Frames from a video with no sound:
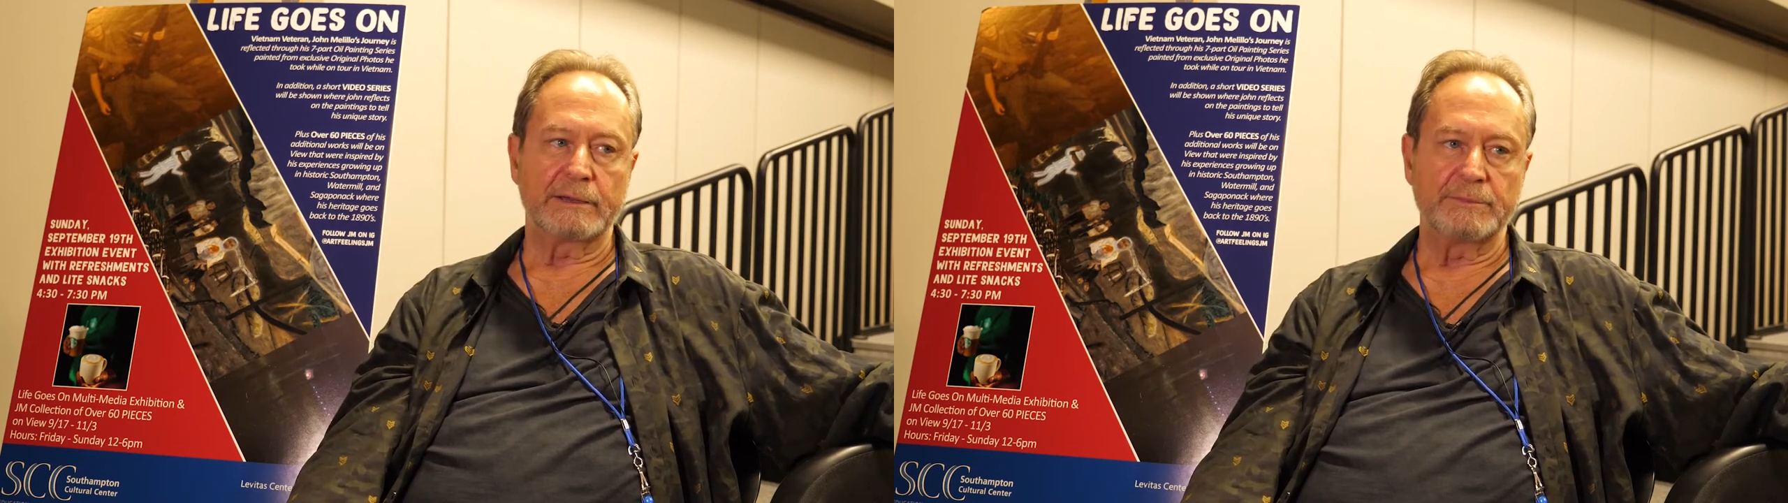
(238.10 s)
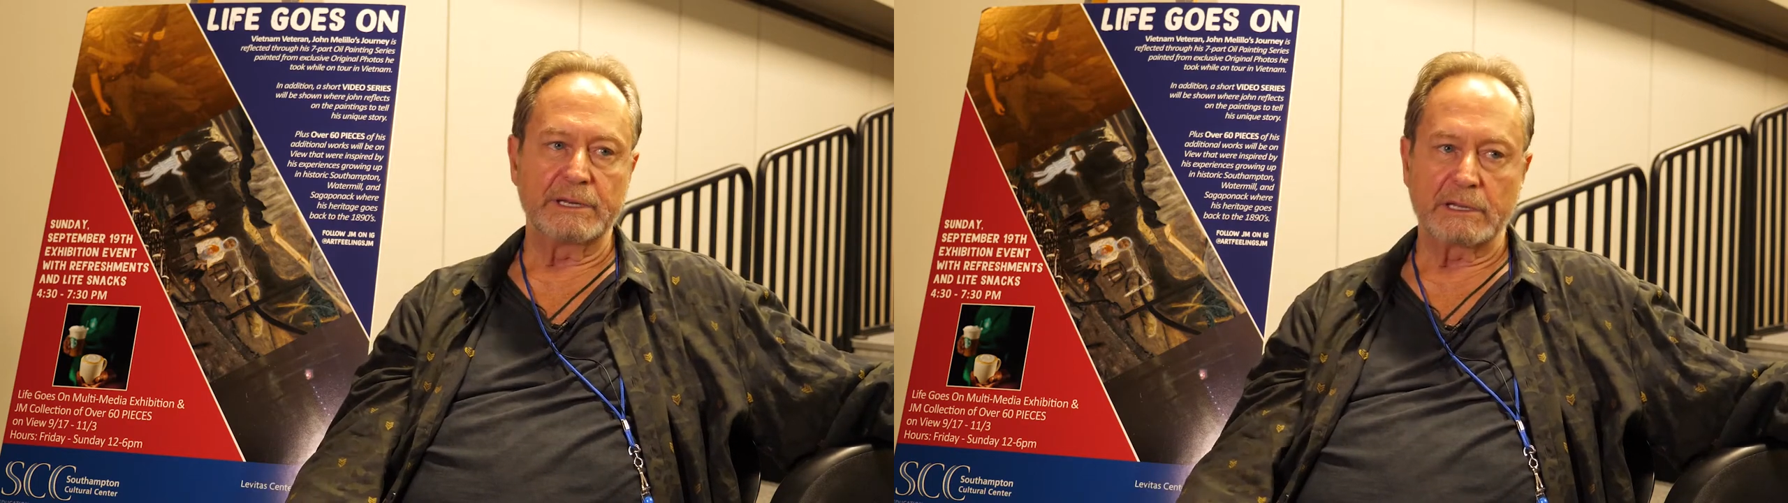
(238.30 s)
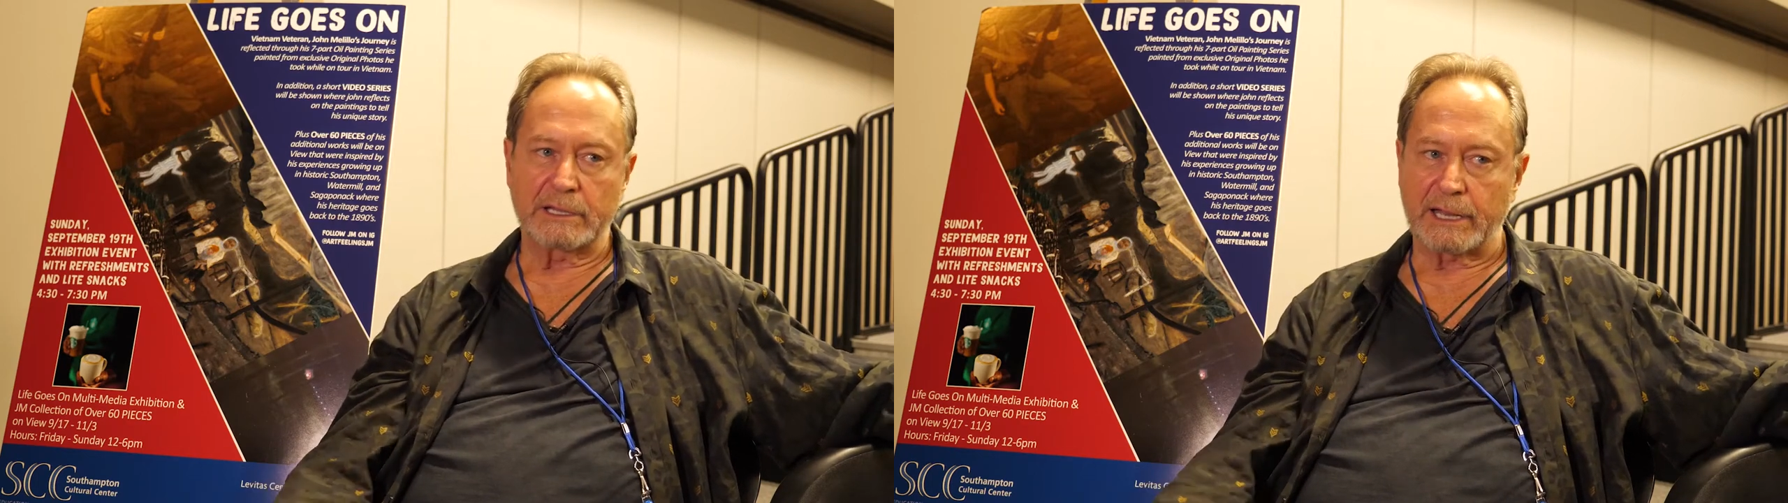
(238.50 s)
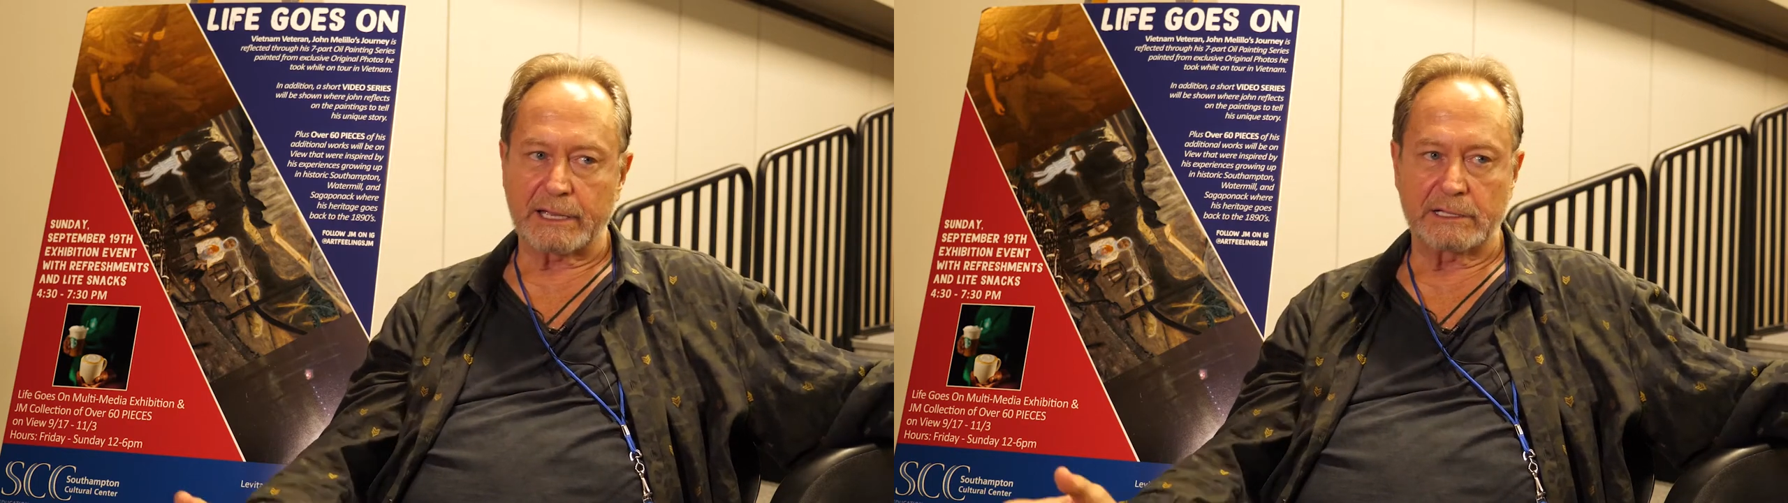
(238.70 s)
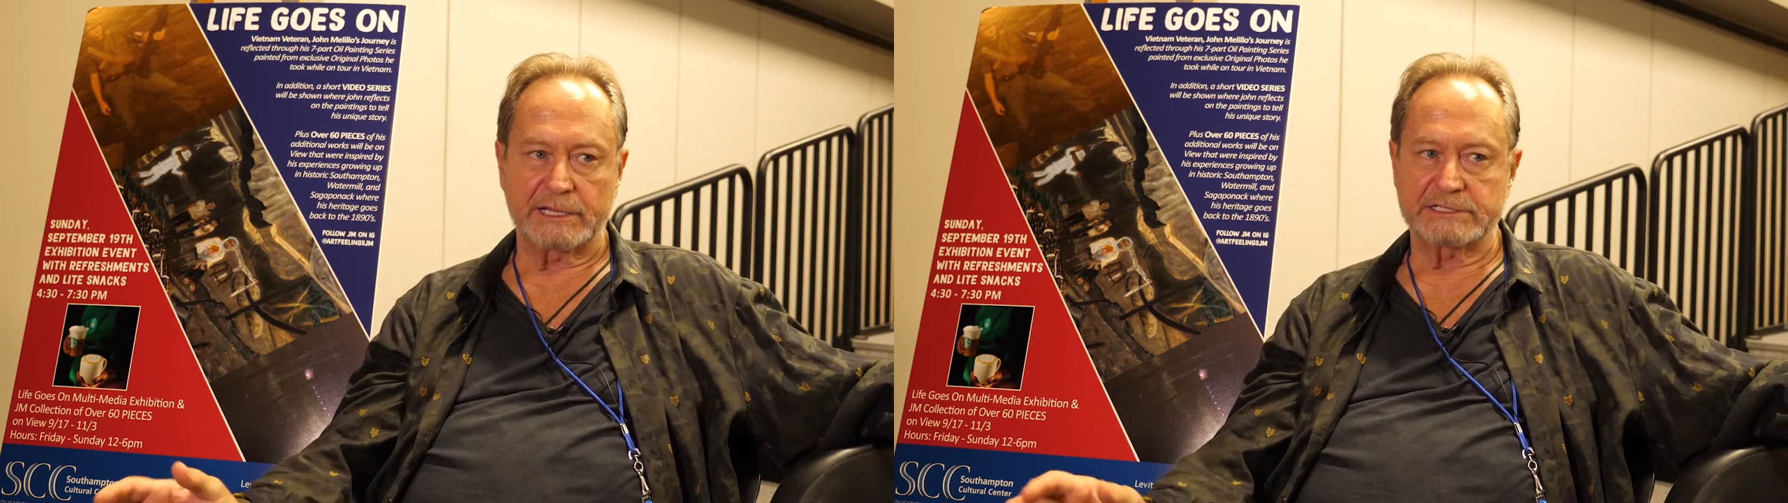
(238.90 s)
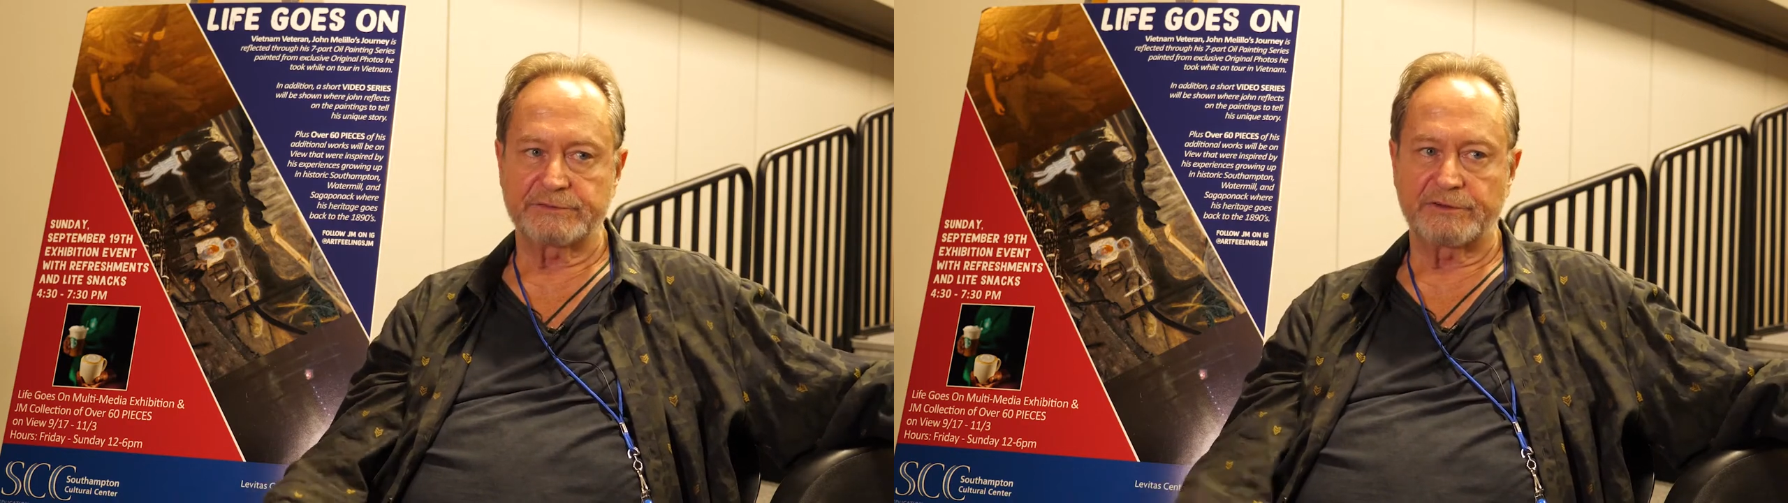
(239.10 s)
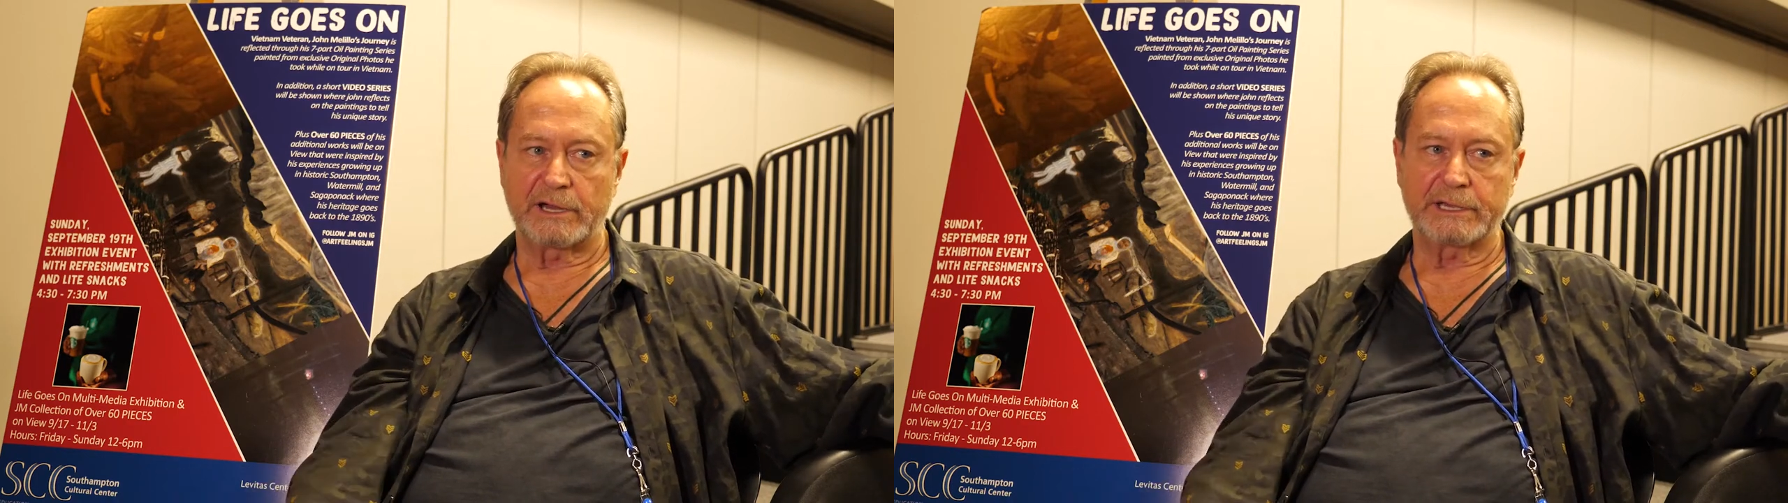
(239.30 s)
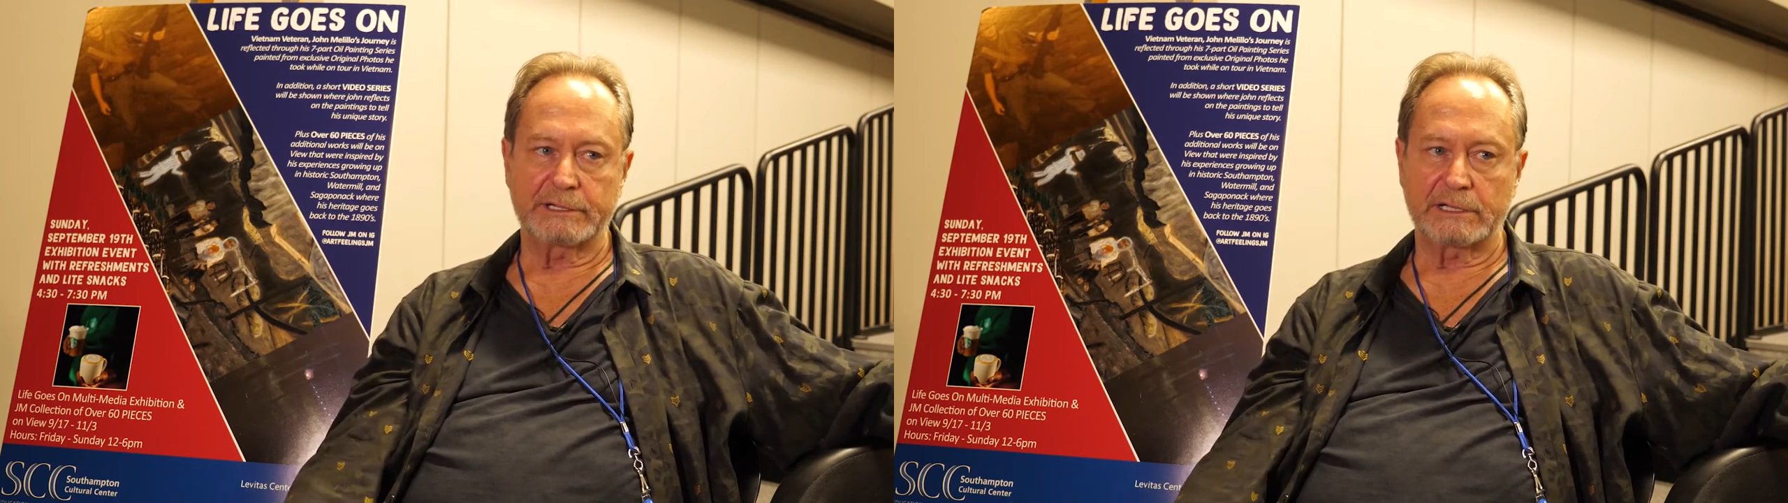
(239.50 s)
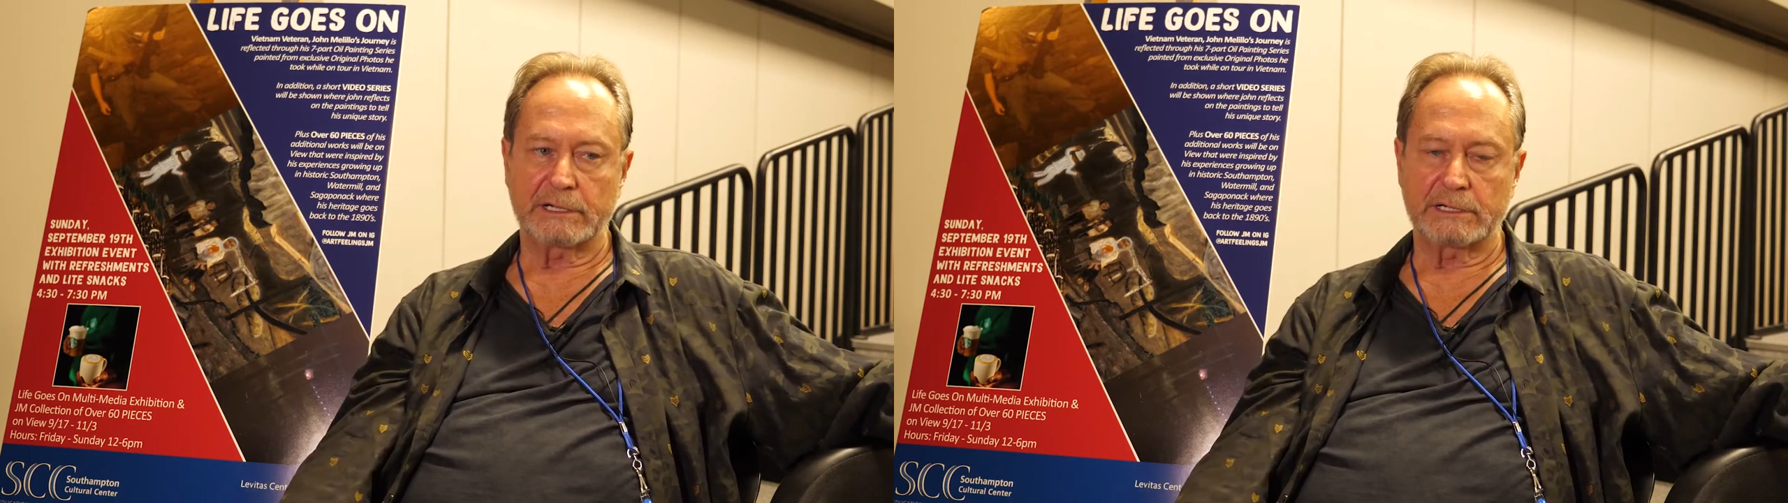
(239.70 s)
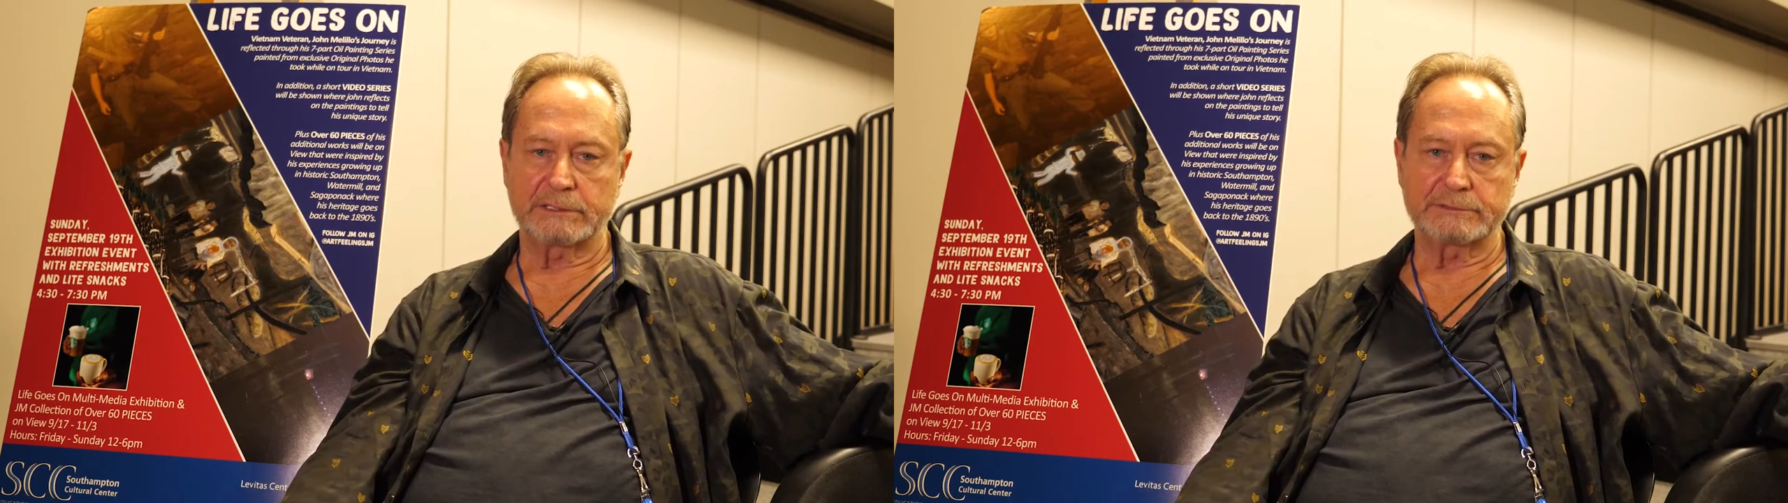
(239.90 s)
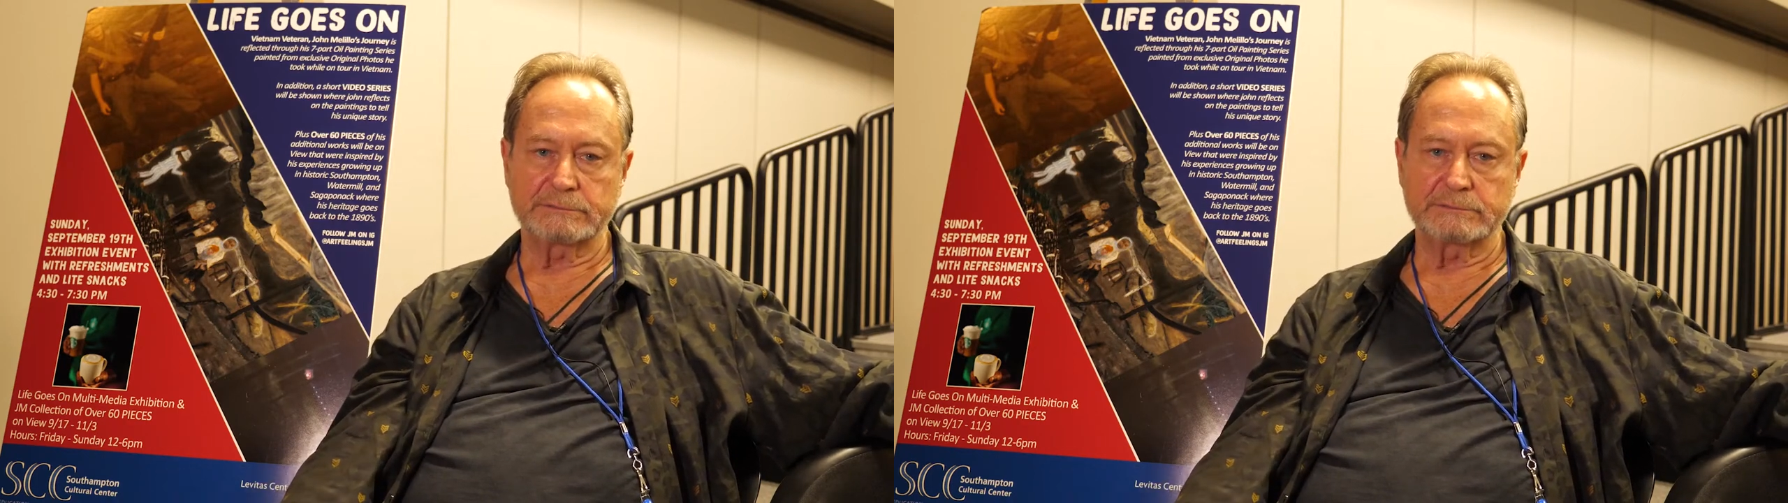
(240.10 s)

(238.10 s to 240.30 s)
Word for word: immediately got classified uh,